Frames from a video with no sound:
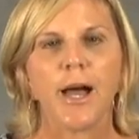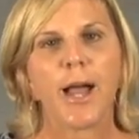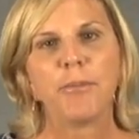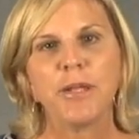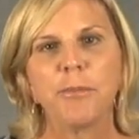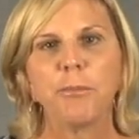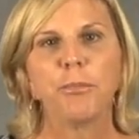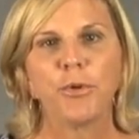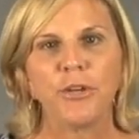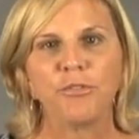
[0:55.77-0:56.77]
I'm going to
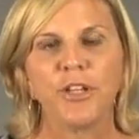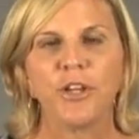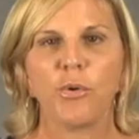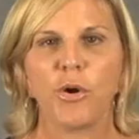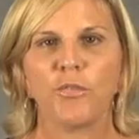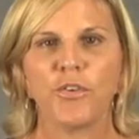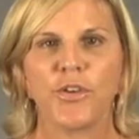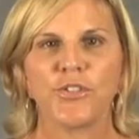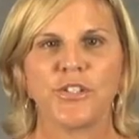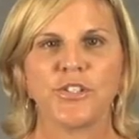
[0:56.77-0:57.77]
briefly go over
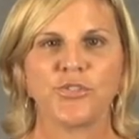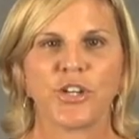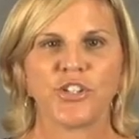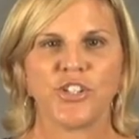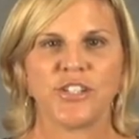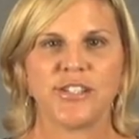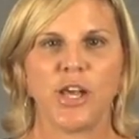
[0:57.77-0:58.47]
those instructions